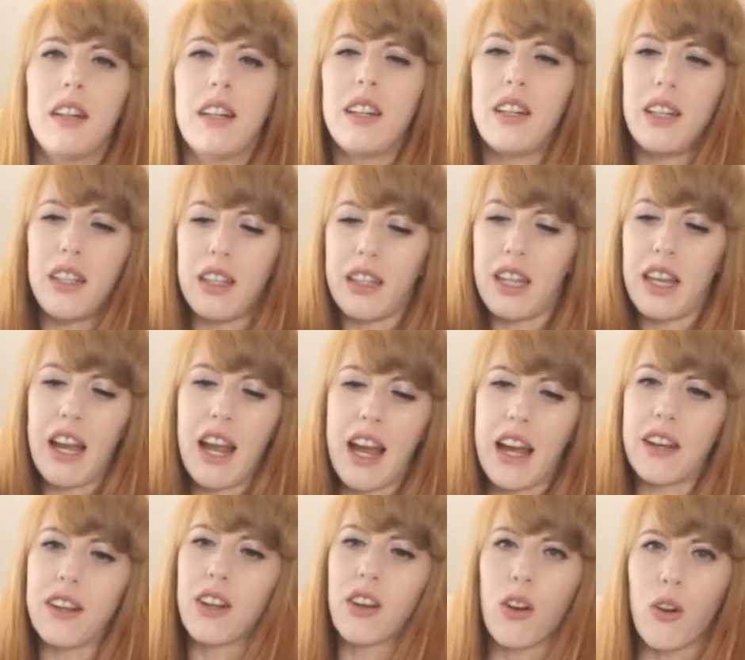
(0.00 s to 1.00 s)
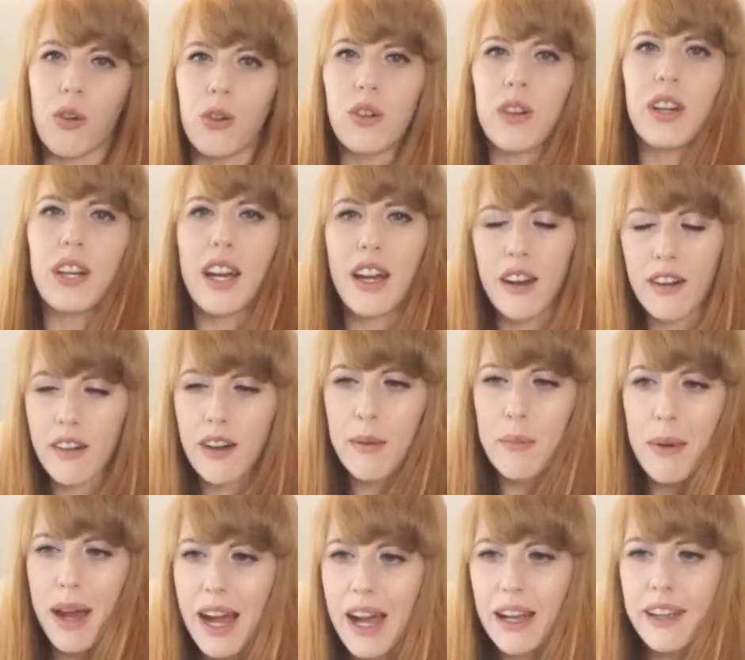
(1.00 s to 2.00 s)
and then had to go carry
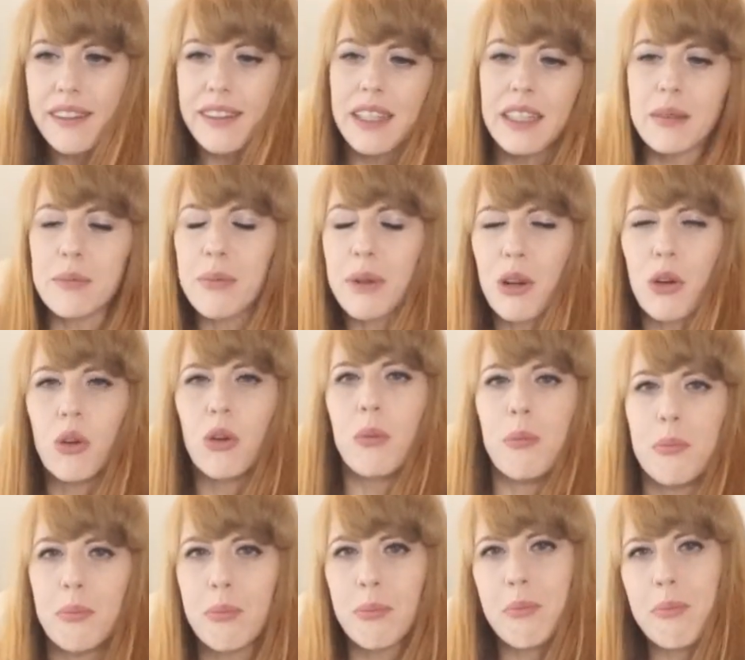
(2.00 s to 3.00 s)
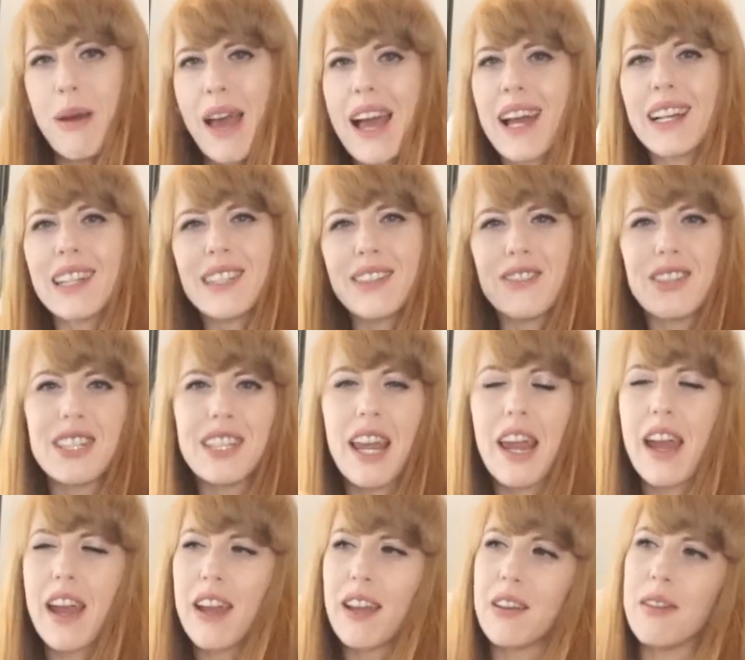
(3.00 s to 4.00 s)
back these big old bags of
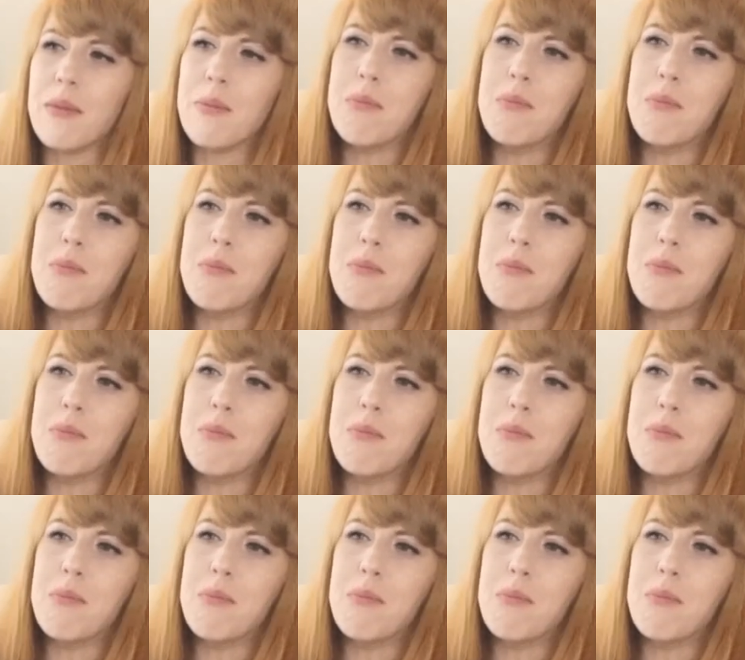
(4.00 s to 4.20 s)
sand.